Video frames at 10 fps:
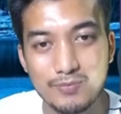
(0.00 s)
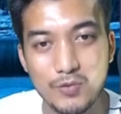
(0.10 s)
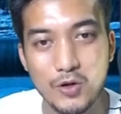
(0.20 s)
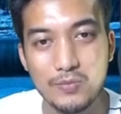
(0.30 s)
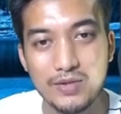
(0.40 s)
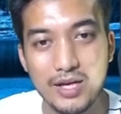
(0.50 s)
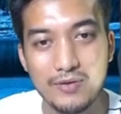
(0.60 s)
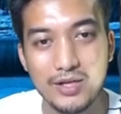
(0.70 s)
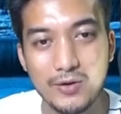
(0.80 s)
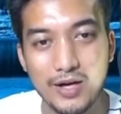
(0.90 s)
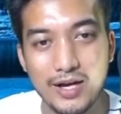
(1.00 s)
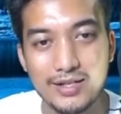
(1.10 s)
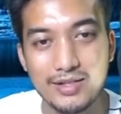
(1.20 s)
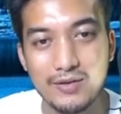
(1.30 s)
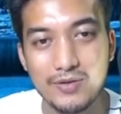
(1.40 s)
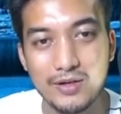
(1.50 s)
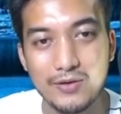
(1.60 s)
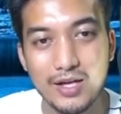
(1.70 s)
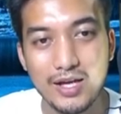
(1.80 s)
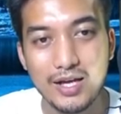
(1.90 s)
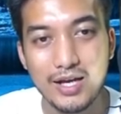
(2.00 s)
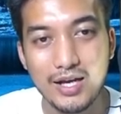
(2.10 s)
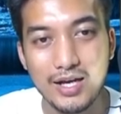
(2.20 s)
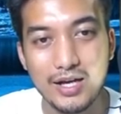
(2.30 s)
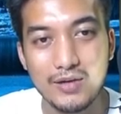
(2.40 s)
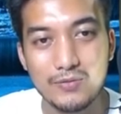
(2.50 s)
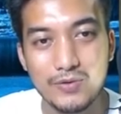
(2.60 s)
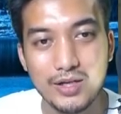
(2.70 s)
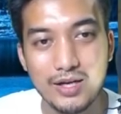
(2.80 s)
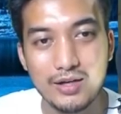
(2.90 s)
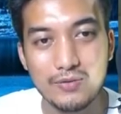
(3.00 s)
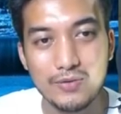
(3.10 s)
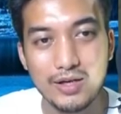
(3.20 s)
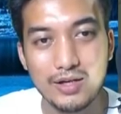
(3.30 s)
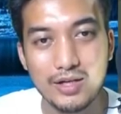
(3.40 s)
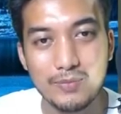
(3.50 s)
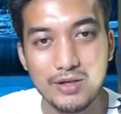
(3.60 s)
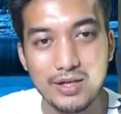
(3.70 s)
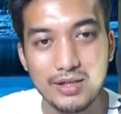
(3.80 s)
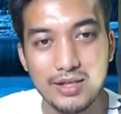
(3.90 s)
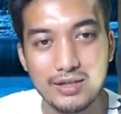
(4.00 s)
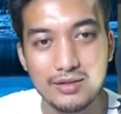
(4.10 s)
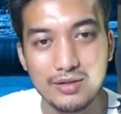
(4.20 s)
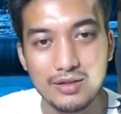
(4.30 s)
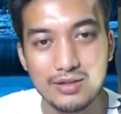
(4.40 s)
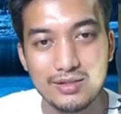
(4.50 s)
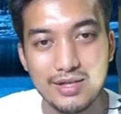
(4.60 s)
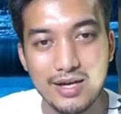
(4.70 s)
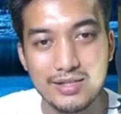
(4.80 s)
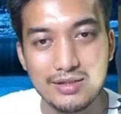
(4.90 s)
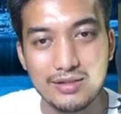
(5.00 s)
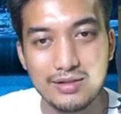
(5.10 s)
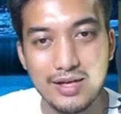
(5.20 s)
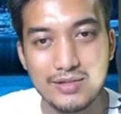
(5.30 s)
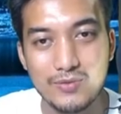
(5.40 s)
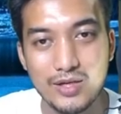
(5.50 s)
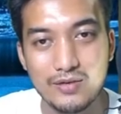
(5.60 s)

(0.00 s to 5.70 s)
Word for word: Boom! There we go, guys. There we go and we gotta we gotta keep on hitting that these guys little guys right